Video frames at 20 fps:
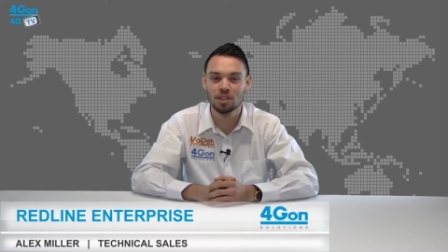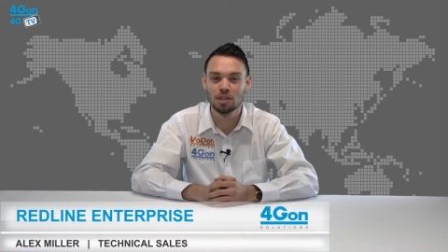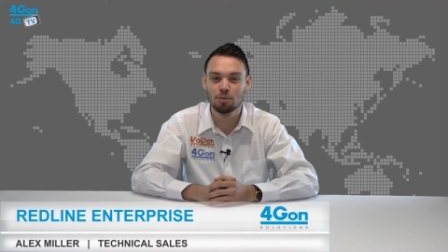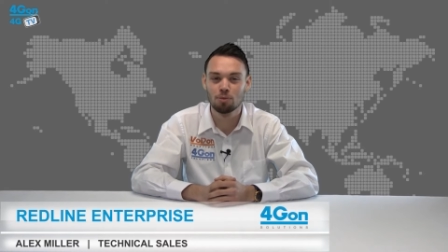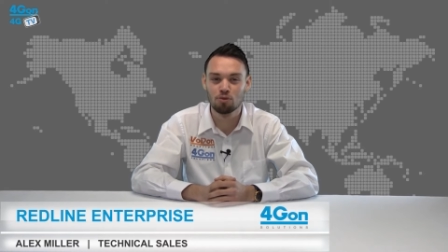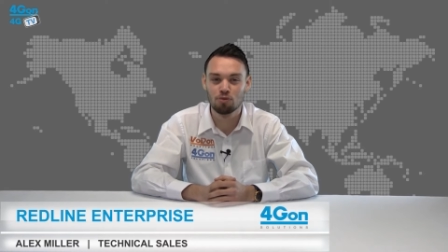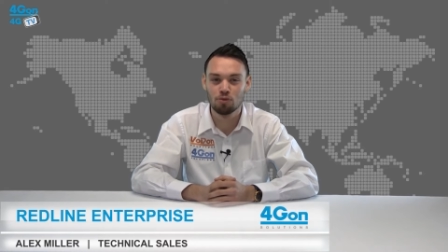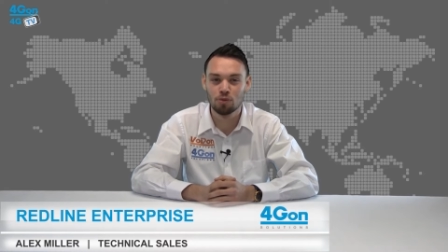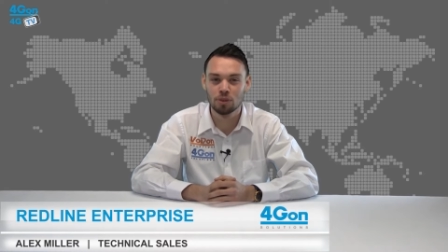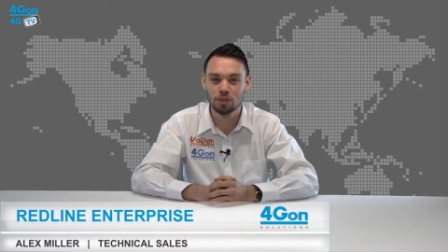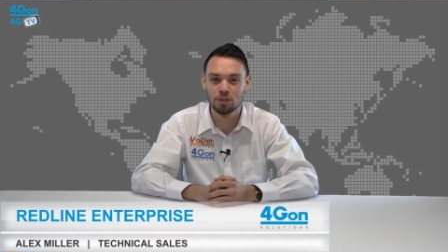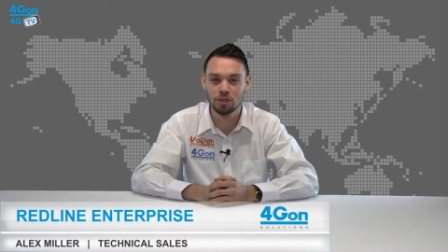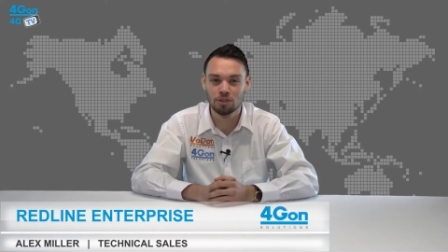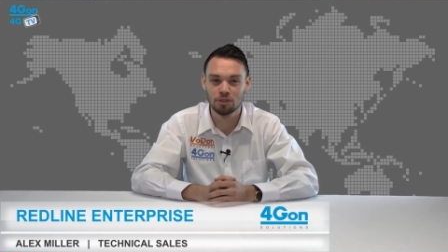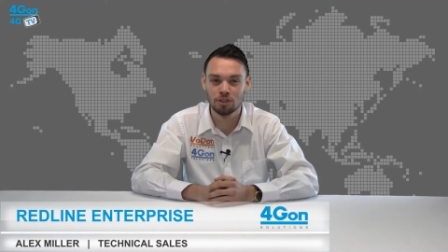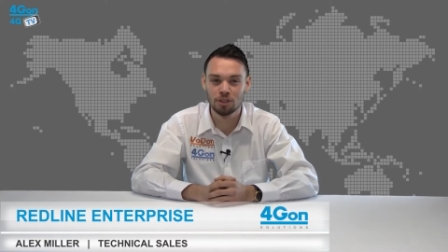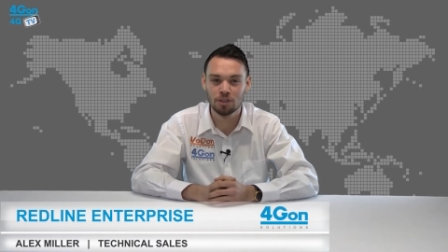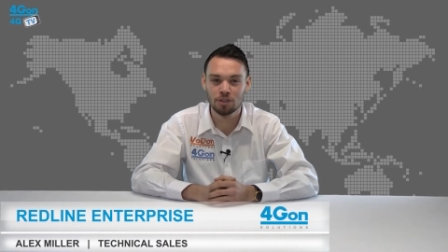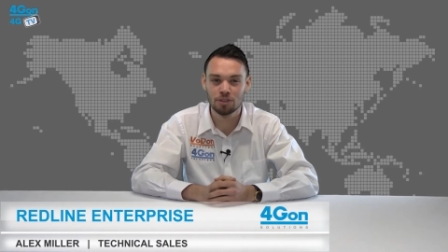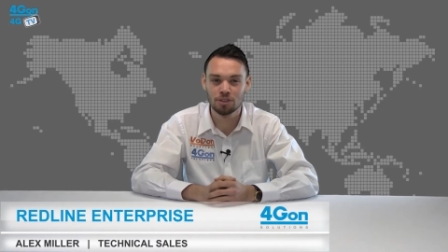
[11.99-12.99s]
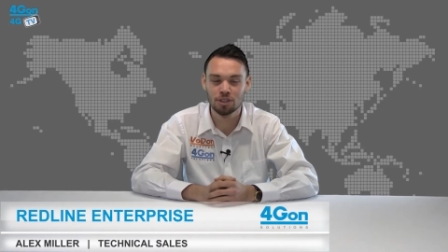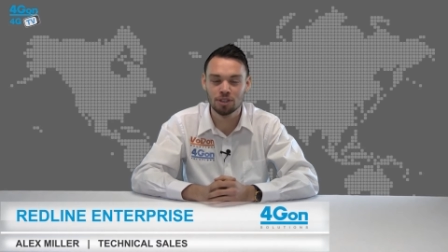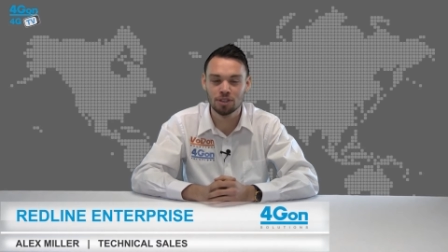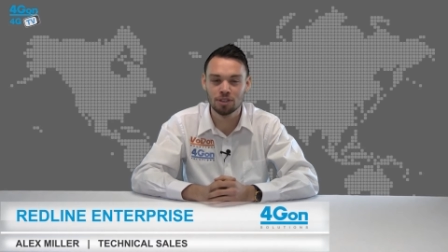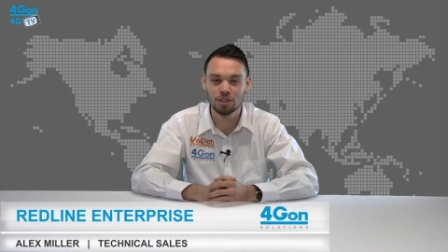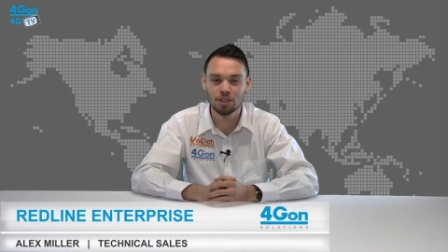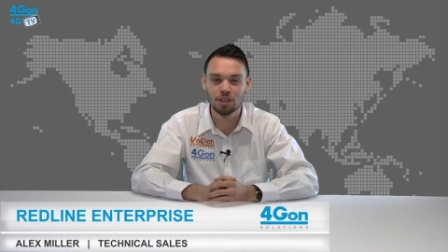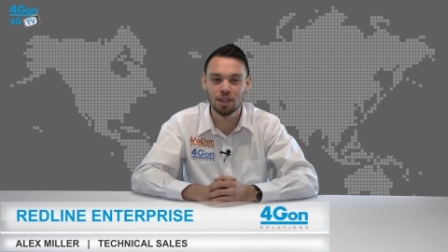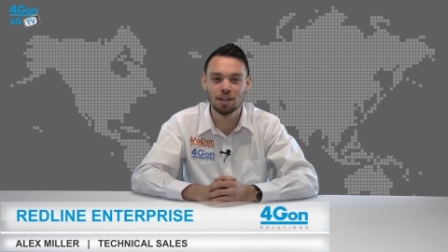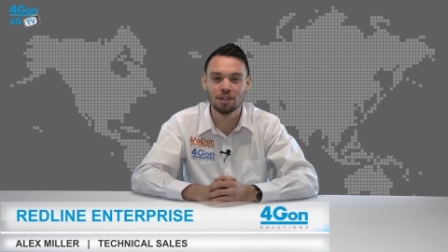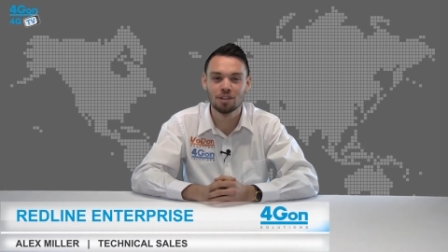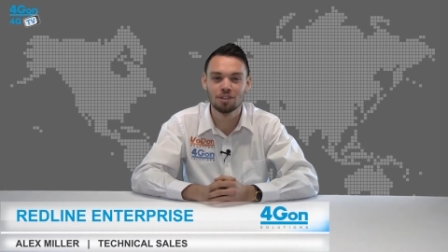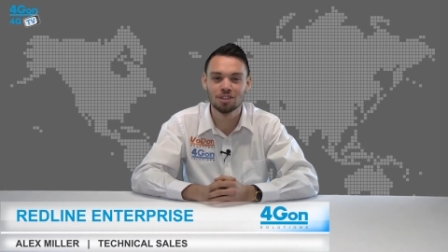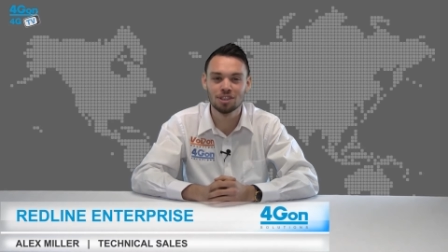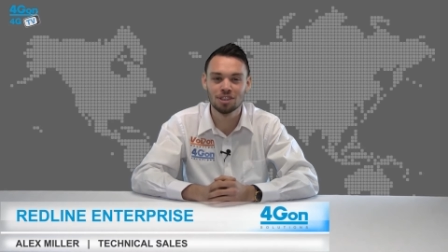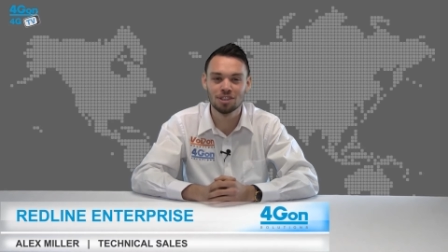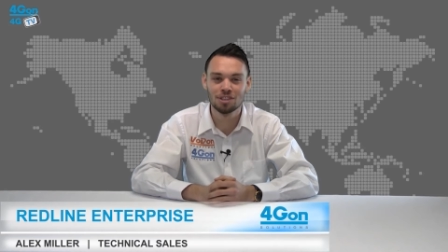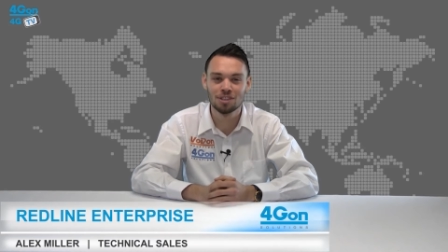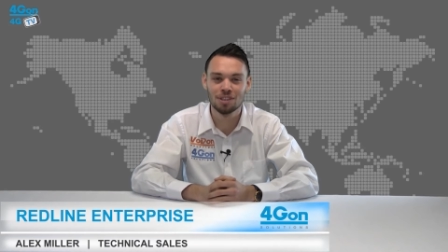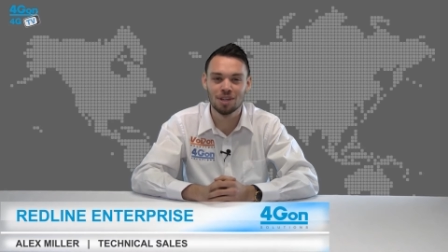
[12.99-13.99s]
team at 4Gon Solutions and our
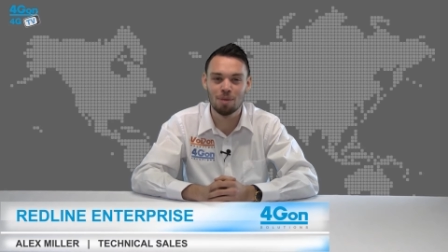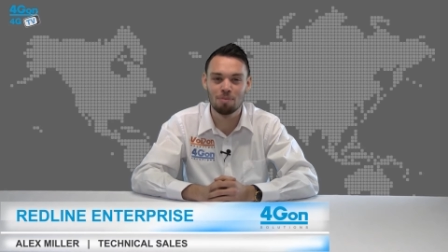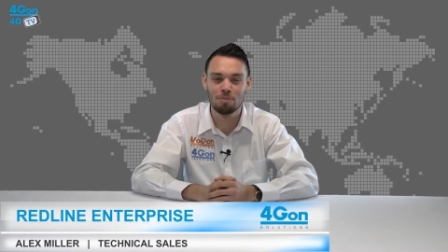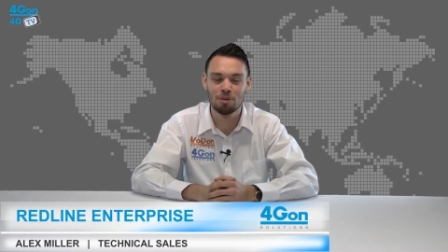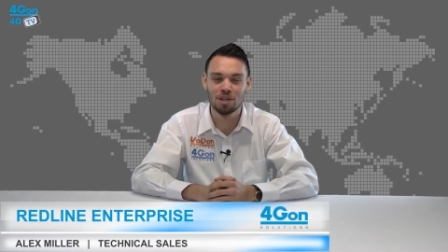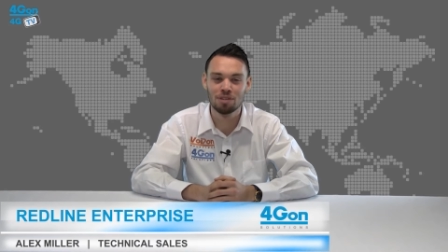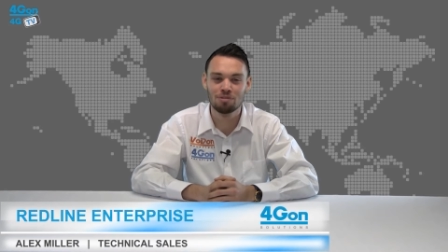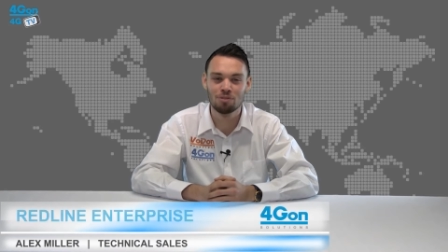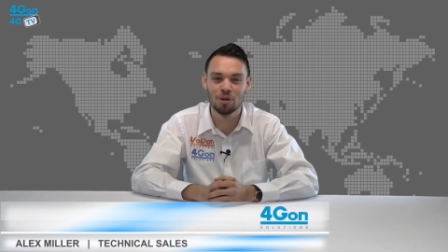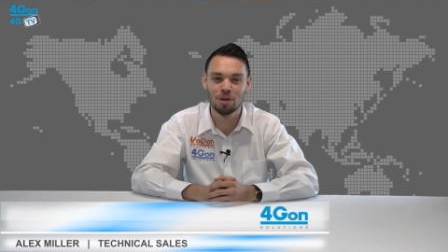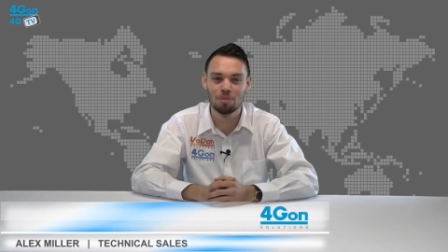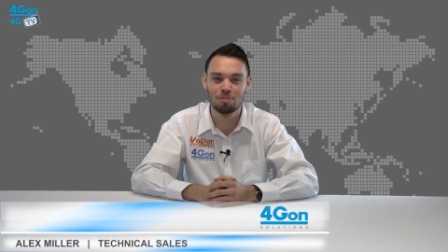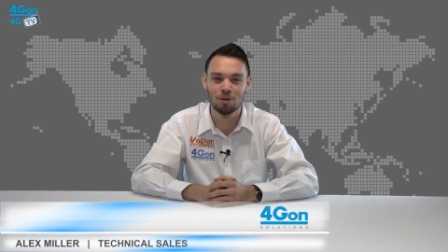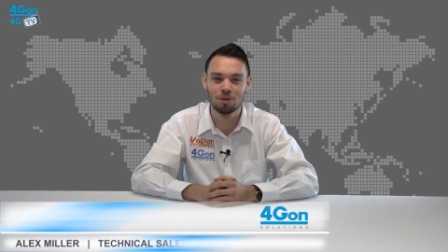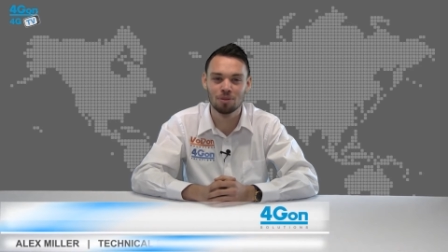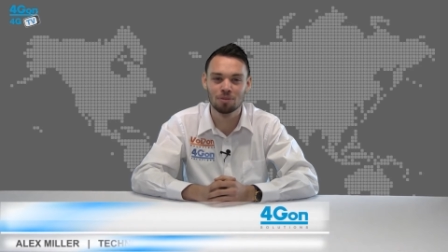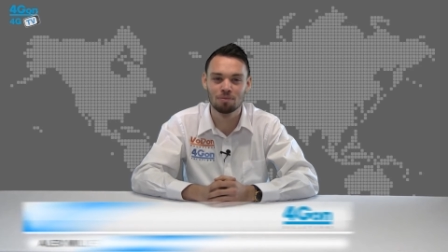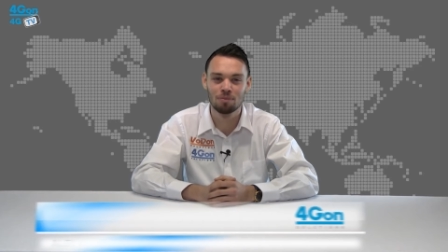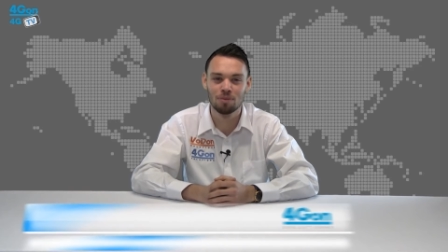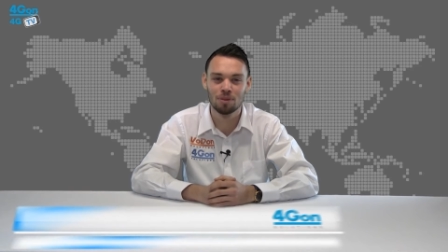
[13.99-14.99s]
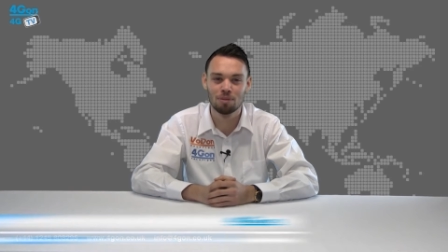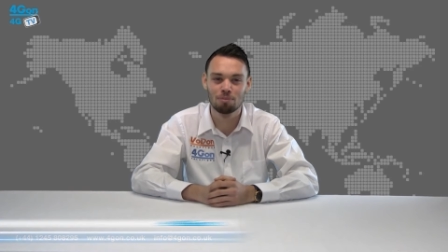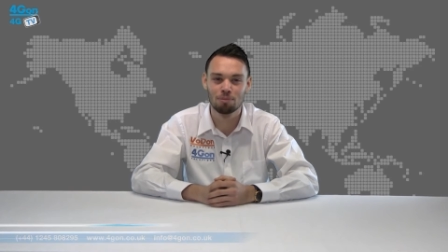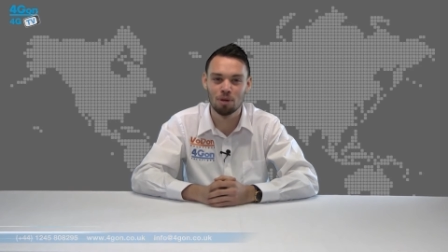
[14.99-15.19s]
sister company Voipon,